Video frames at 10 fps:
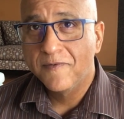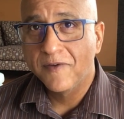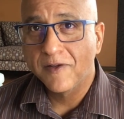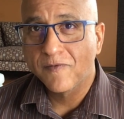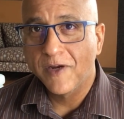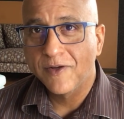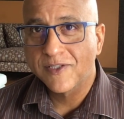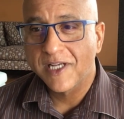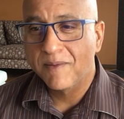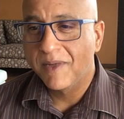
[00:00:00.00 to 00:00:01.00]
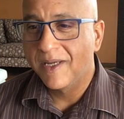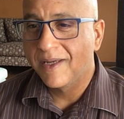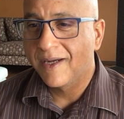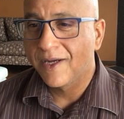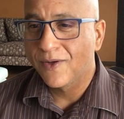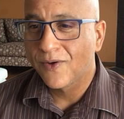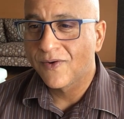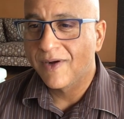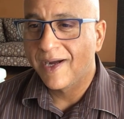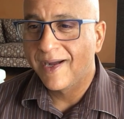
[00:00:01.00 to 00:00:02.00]
Feel free to send me
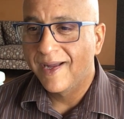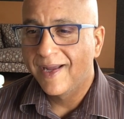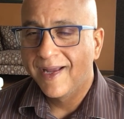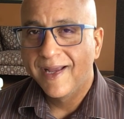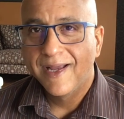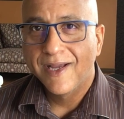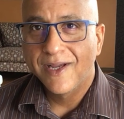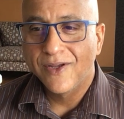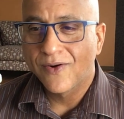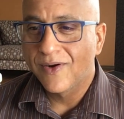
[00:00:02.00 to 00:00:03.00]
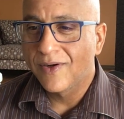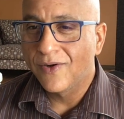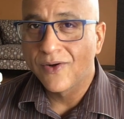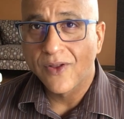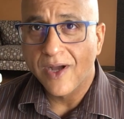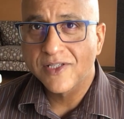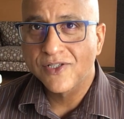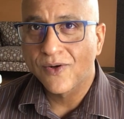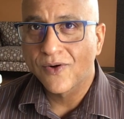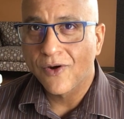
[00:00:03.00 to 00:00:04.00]
your
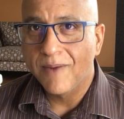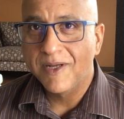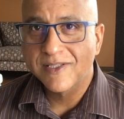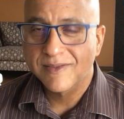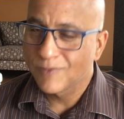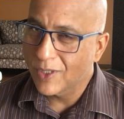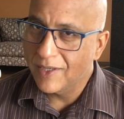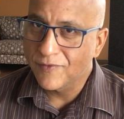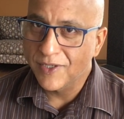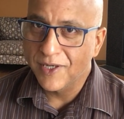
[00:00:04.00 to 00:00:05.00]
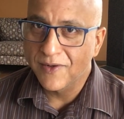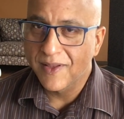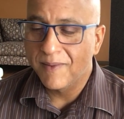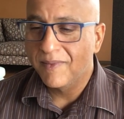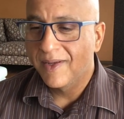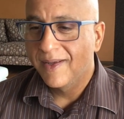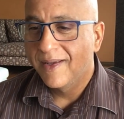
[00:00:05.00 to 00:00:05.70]
thoughts, your comments. Would love to hear them.